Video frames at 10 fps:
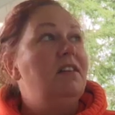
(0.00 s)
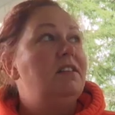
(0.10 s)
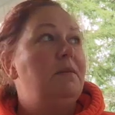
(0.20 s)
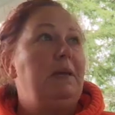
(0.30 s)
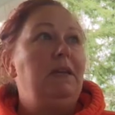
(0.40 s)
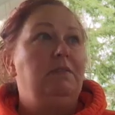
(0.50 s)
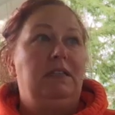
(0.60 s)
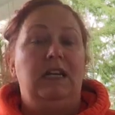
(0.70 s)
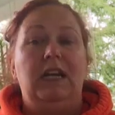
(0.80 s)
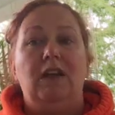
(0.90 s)
Sabine was
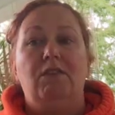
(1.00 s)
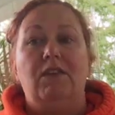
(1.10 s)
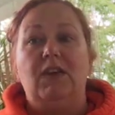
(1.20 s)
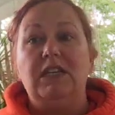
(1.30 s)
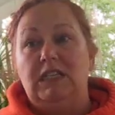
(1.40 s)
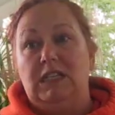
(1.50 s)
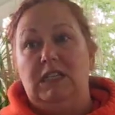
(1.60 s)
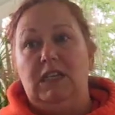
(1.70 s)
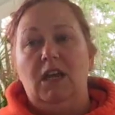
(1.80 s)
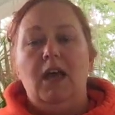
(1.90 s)
going to get rid of it.
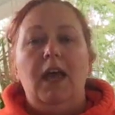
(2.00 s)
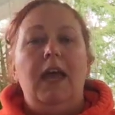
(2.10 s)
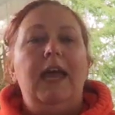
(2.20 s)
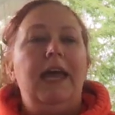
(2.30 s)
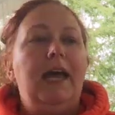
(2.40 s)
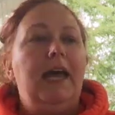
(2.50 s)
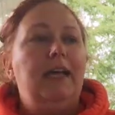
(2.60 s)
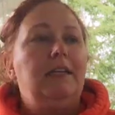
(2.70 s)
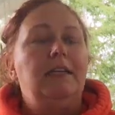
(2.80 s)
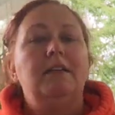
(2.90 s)

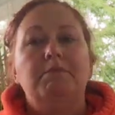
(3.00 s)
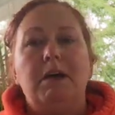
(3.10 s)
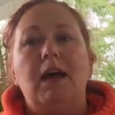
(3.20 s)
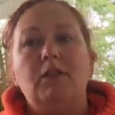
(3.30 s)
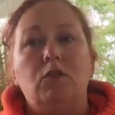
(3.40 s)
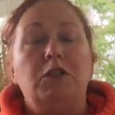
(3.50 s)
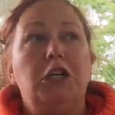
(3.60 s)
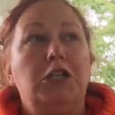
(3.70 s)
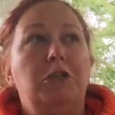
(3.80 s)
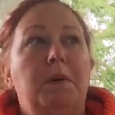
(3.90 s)
And so I'll
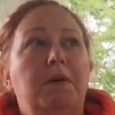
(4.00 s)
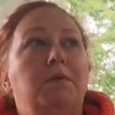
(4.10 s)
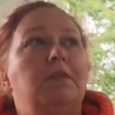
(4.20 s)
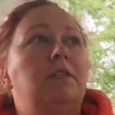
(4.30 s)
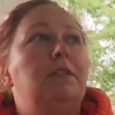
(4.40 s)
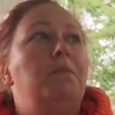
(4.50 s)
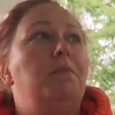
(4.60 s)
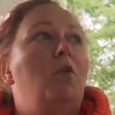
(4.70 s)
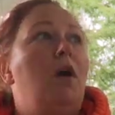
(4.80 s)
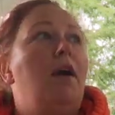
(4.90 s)
talk to you about some
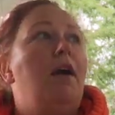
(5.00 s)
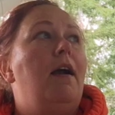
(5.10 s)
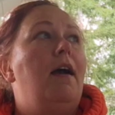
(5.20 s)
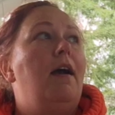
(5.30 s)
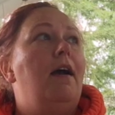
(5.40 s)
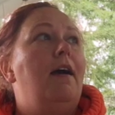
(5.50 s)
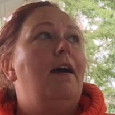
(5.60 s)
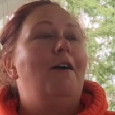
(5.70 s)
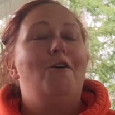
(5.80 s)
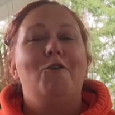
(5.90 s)
more
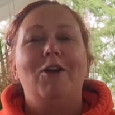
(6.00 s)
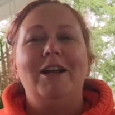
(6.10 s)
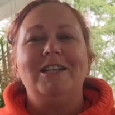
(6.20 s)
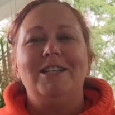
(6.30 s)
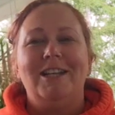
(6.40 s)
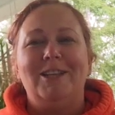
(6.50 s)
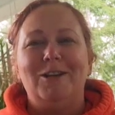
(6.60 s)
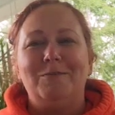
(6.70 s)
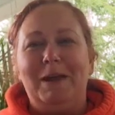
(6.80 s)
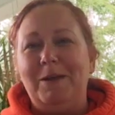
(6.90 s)
orange in a little
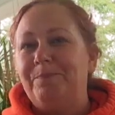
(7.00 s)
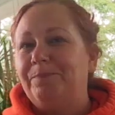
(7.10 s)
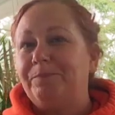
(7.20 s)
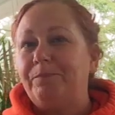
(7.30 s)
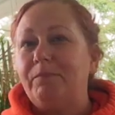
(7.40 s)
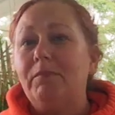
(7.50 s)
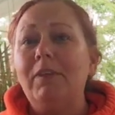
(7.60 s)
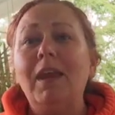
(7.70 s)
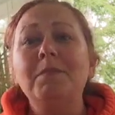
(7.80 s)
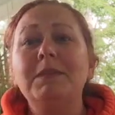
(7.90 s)
bit.
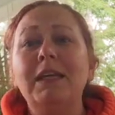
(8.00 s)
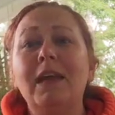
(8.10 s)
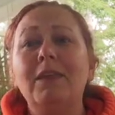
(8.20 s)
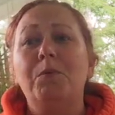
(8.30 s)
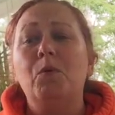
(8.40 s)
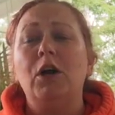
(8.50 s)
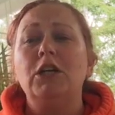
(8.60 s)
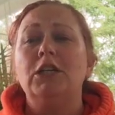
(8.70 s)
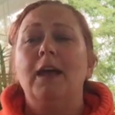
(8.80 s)
I'm sitting on the porch.